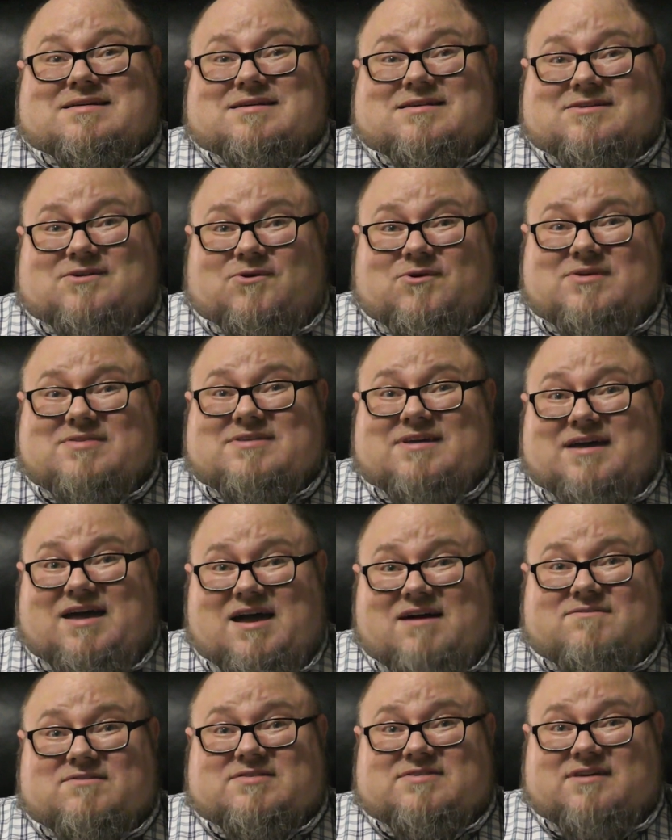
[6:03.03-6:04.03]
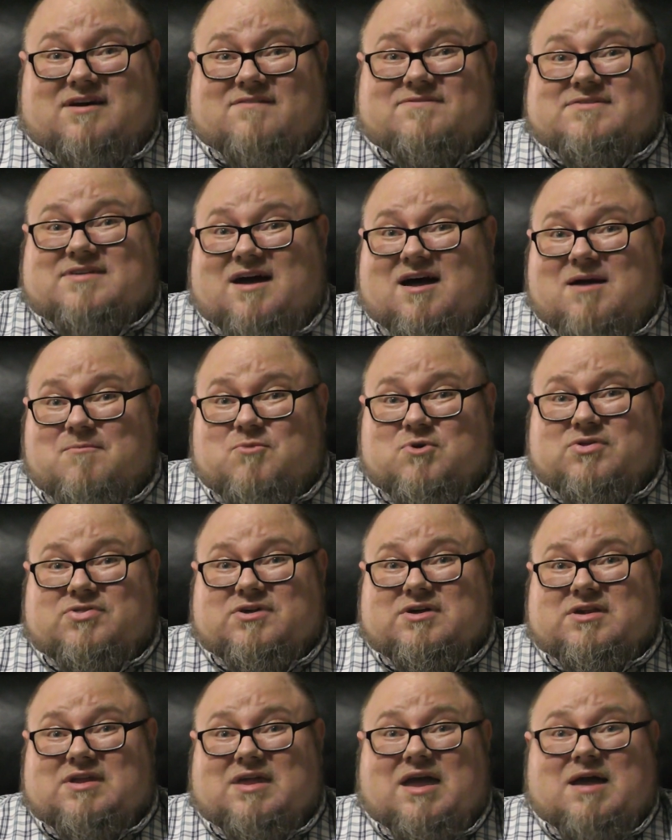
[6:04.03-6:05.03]
you're going to have a tough time with
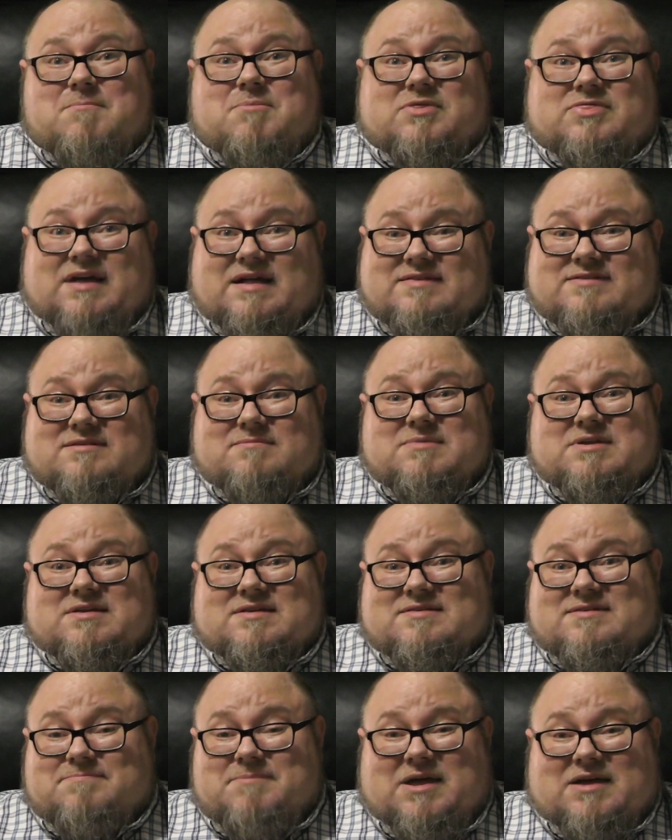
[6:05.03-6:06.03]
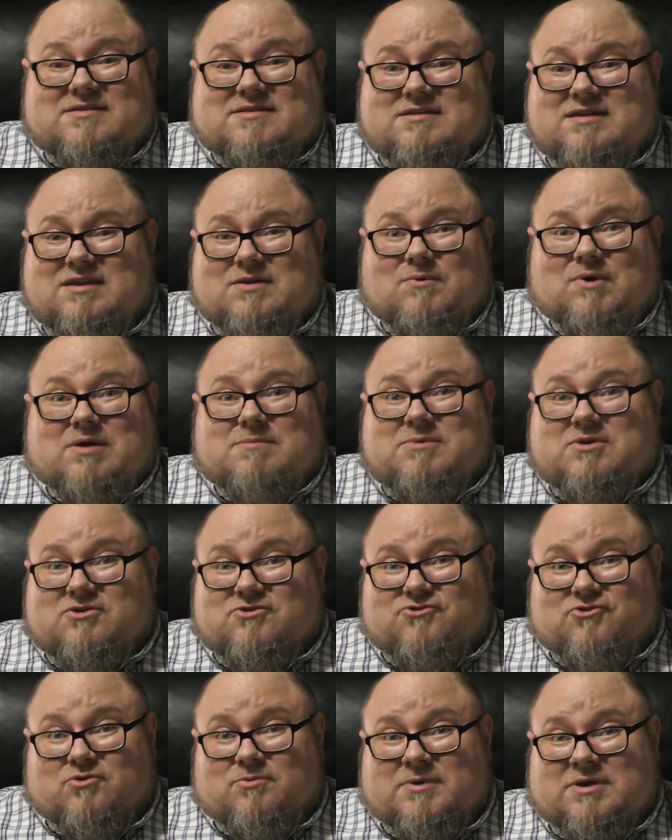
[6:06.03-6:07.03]
it, but that's to be expected anyway
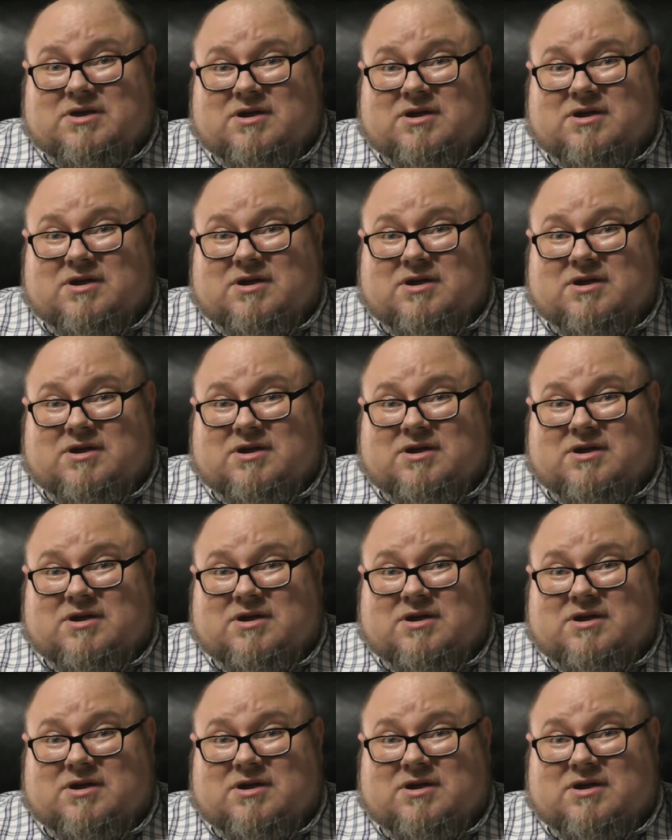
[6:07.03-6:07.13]
because you're a